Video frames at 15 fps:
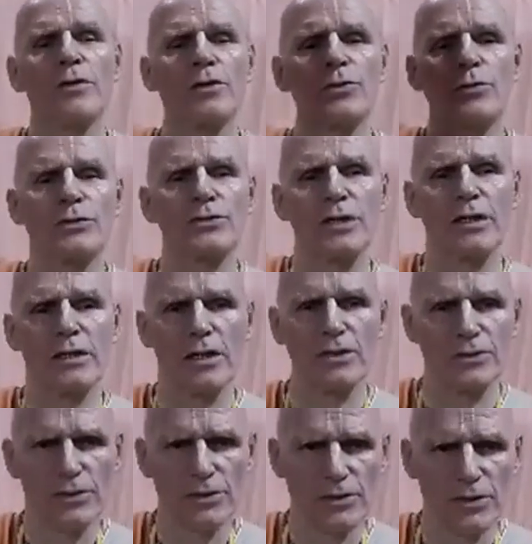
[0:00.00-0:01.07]
Krishna
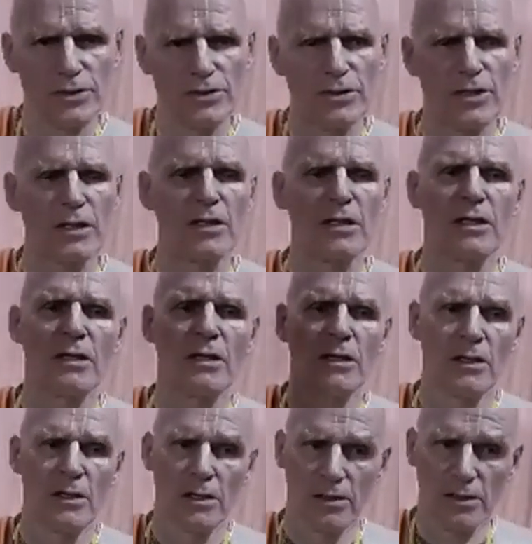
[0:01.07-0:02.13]
consciousness.
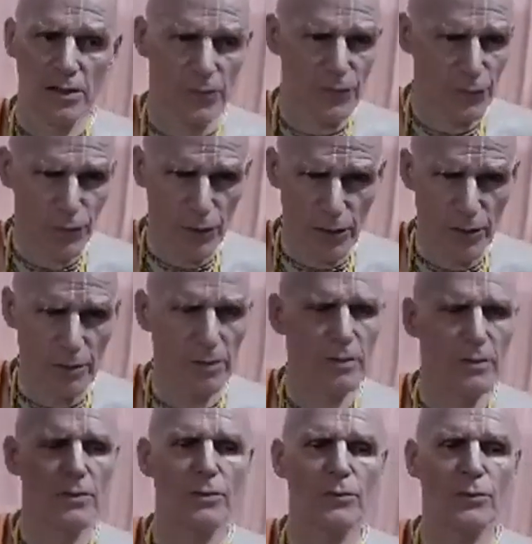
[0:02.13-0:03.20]
Therefore,
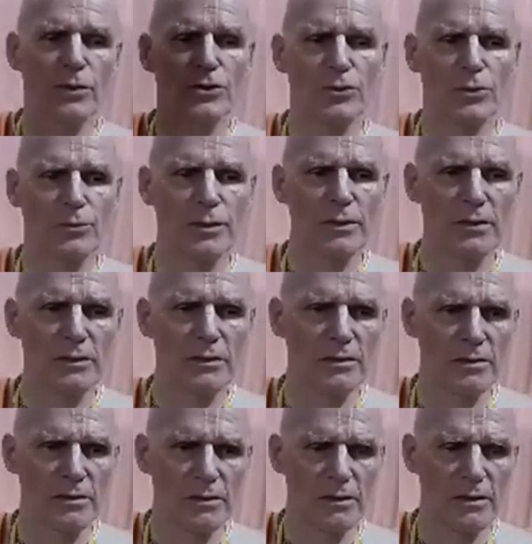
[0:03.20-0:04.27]
we should be
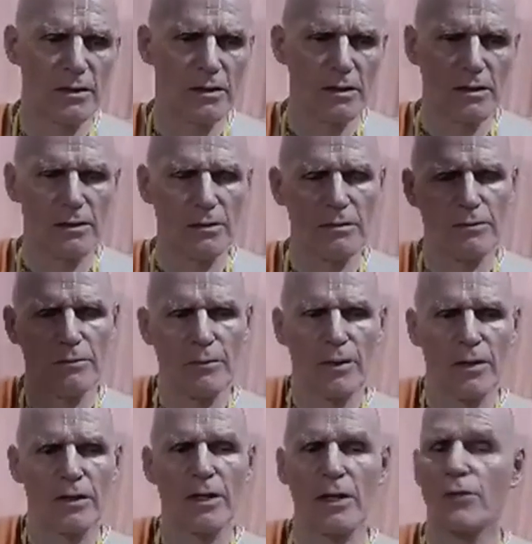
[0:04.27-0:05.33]

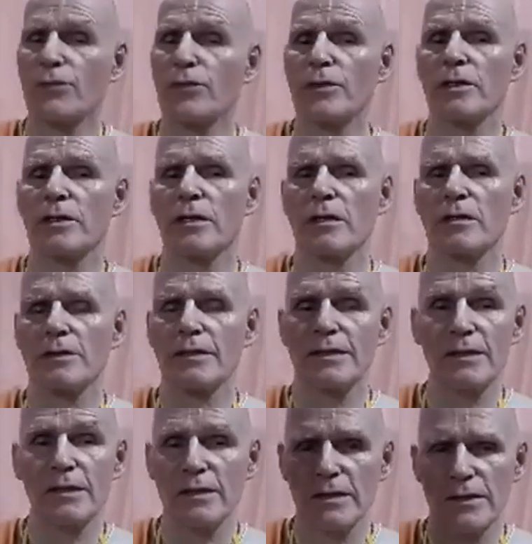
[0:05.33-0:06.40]
careful in our
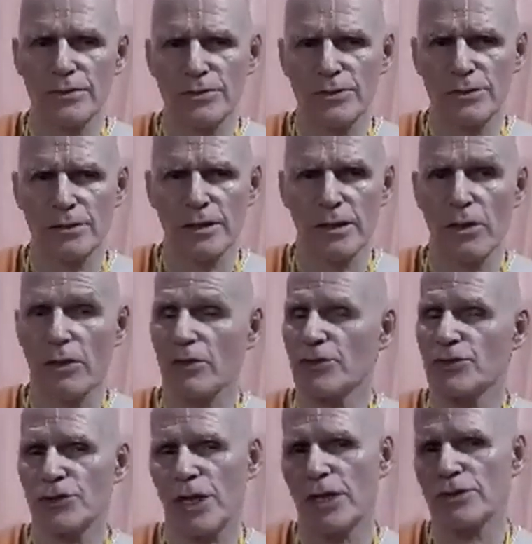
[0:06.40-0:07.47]
dealings, in our
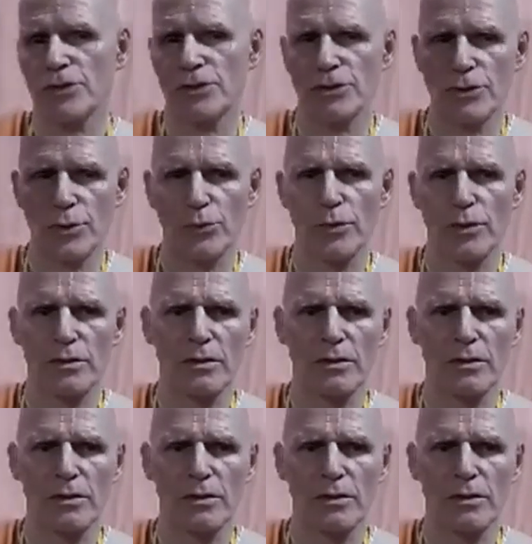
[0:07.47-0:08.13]
exchanges with